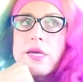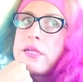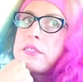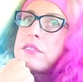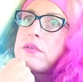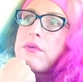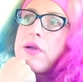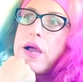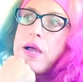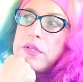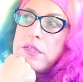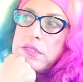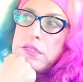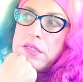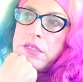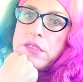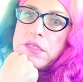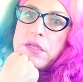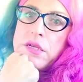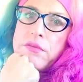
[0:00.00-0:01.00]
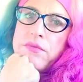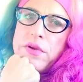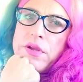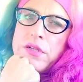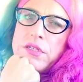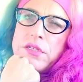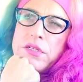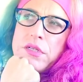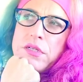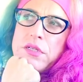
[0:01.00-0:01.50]
Consciousness
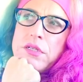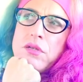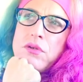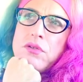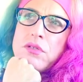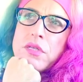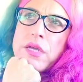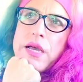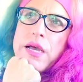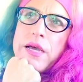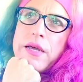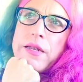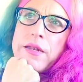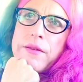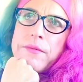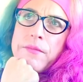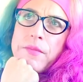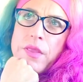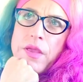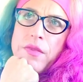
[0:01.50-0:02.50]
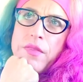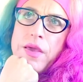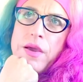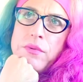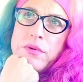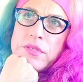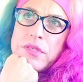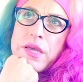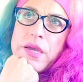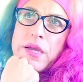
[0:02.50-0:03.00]
convention in Tucson, and that
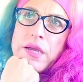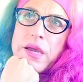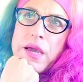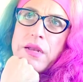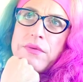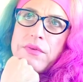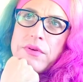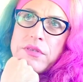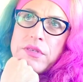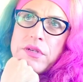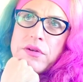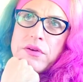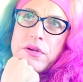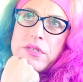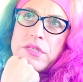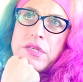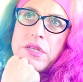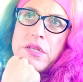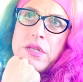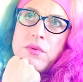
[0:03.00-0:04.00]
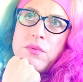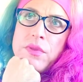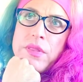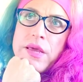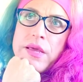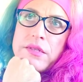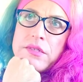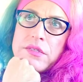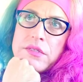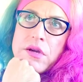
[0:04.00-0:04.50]
was like kind of a synchronicity when that
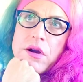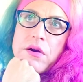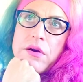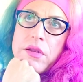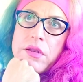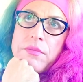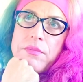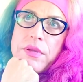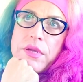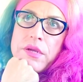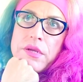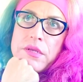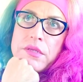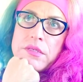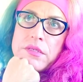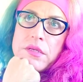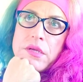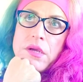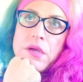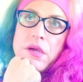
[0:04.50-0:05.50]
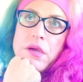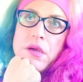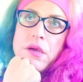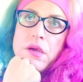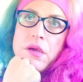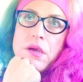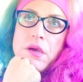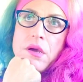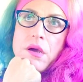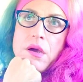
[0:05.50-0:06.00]
started, because
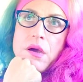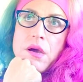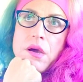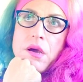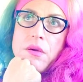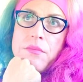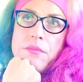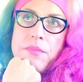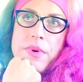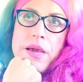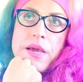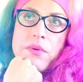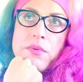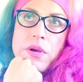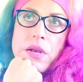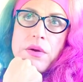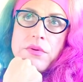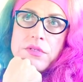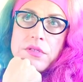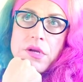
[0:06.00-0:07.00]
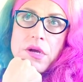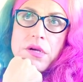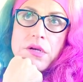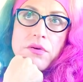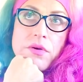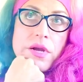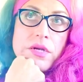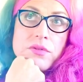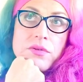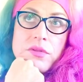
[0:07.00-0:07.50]
back when I was an
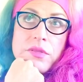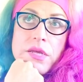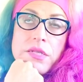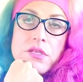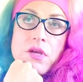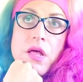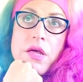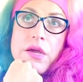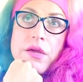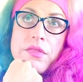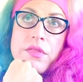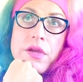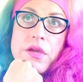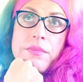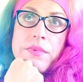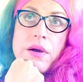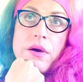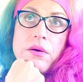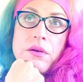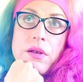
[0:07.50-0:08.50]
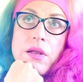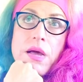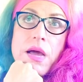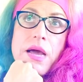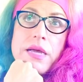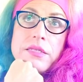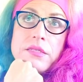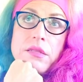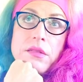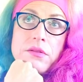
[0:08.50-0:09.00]
undergraduate, that's all I could think about. I
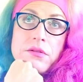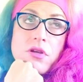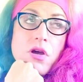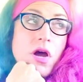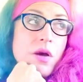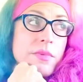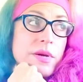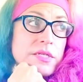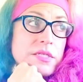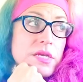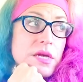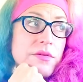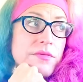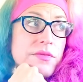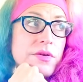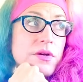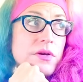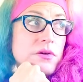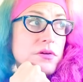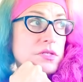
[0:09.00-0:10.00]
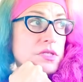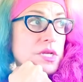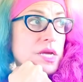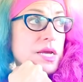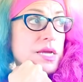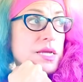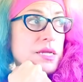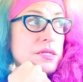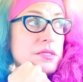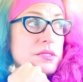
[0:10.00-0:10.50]
taught myself
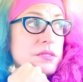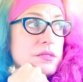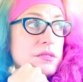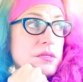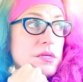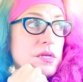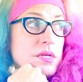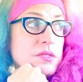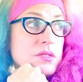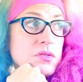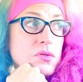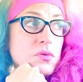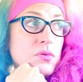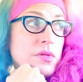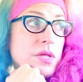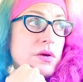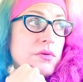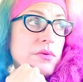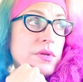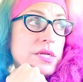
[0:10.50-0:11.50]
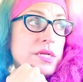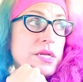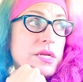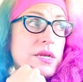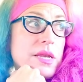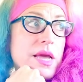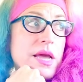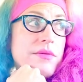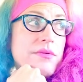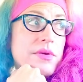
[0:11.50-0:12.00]
neuroscience in a school that really didn't
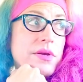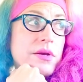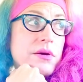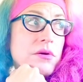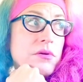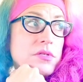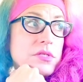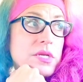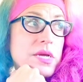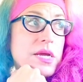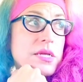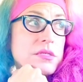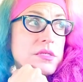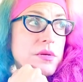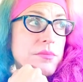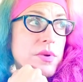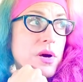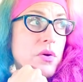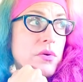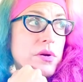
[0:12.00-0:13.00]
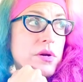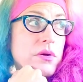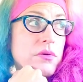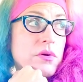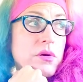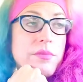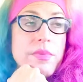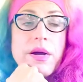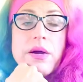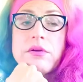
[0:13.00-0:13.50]
have a neuroscience component or a
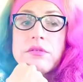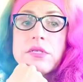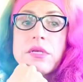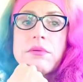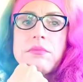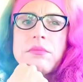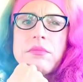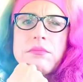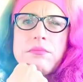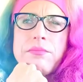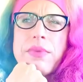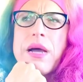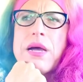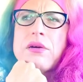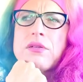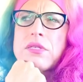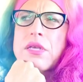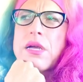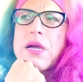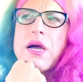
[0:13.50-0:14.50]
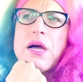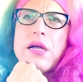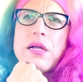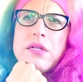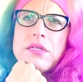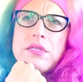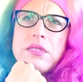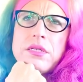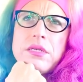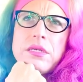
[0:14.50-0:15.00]

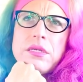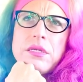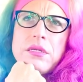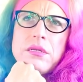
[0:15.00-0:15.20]
biopsychology